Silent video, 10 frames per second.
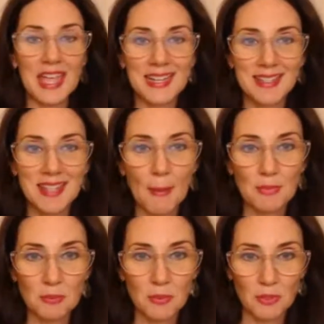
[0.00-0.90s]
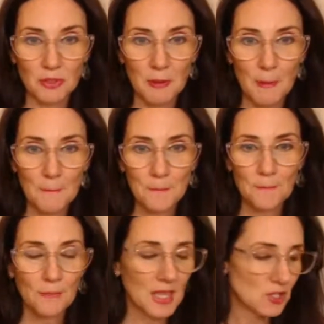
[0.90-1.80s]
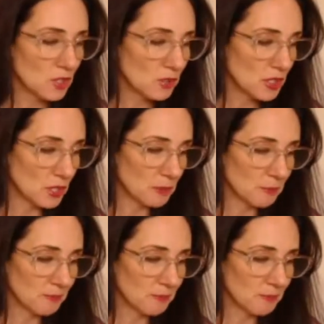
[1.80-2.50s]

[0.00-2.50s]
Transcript: acceptable to you.